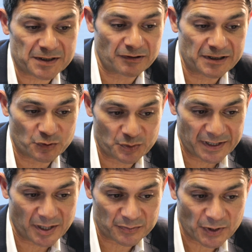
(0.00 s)
rise would be
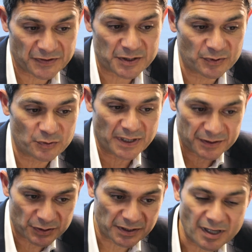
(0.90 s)
unprofitable, but you
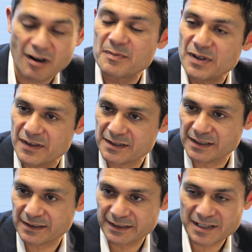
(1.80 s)
could
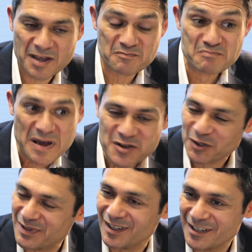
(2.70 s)
hypothetically
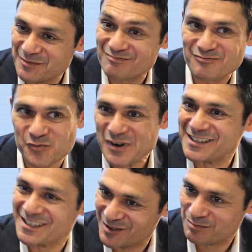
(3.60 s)
monopolise widgets and